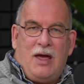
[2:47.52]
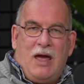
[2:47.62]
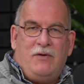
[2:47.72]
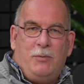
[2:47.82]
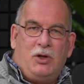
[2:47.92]

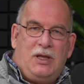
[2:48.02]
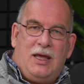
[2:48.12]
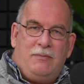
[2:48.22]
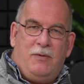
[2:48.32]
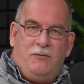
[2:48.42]

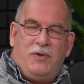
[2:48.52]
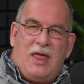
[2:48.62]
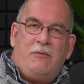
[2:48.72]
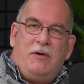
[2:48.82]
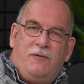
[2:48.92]
everybody, with
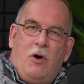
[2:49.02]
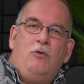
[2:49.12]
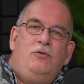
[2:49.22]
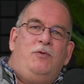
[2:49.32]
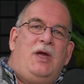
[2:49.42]
every
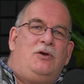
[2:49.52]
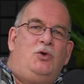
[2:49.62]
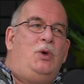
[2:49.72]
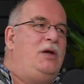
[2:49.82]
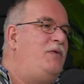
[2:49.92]
phone we are
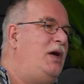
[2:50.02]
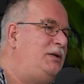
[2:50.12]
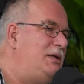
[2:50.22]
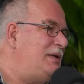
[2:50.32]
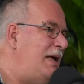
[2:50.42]

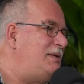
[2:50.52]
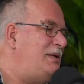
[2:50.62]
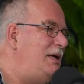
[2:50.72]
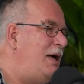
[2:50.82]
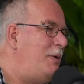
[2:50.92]

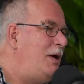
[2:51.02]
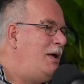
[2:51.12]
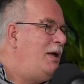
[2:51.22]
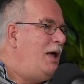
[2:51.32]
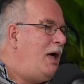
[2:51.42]
discussing
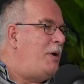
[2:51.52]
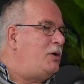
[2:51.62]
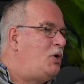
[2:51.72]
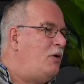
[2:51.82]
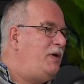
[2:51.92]

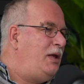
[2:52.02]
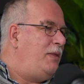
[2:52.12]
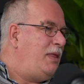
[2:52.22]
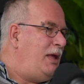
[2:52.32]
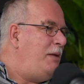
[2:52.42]
about COVID
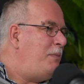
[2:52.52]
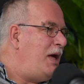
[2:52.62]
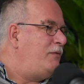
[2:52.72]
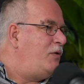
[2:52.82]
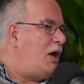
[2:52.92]
and the
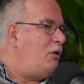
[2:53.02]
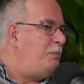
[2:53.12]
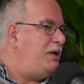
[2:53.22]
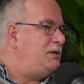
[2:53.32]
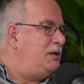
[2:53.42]
impact for our
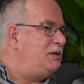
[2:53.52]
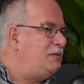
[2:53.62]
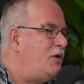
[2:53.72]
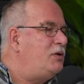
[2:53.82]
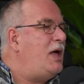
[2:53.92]
business.
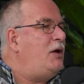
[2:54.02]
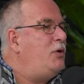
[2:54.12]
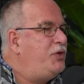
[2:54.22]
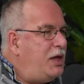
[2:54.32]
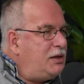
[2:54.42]
What are
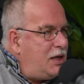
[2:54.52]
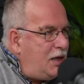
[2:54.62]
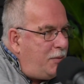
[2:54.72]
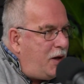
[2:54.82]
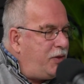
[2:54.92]
you
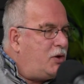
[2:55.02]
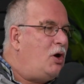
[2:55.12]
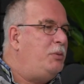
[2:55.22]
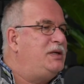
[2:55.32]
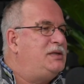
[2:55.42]
thinking about the
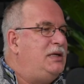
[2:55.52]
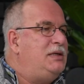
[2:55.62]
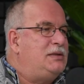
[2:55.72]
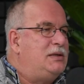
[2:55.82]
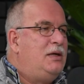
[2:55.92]
coming
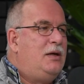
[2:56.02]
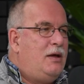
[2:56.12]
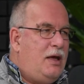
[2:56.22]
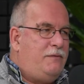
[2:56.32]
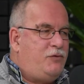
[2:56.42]
season,
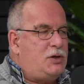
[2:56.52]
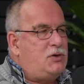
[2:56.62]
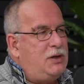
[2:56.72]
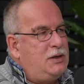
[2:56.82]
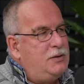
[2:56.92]

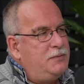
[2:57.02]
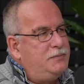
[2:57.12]
Frederik?